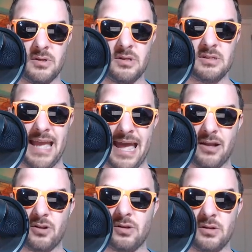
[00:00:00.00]

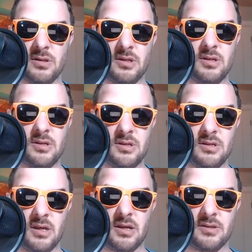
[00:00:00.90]
tackle.
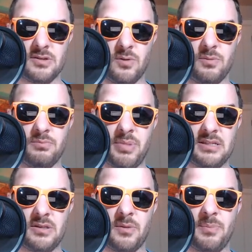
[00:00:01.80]
So
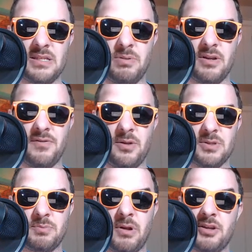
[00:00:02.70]
basically, the best player available
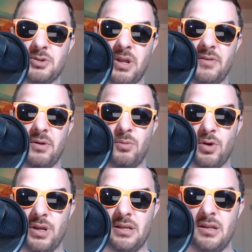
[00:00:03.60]
is probably Trayvon
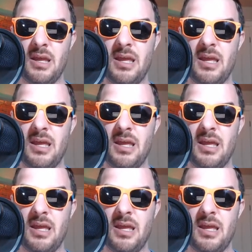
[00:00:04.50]
Morgan.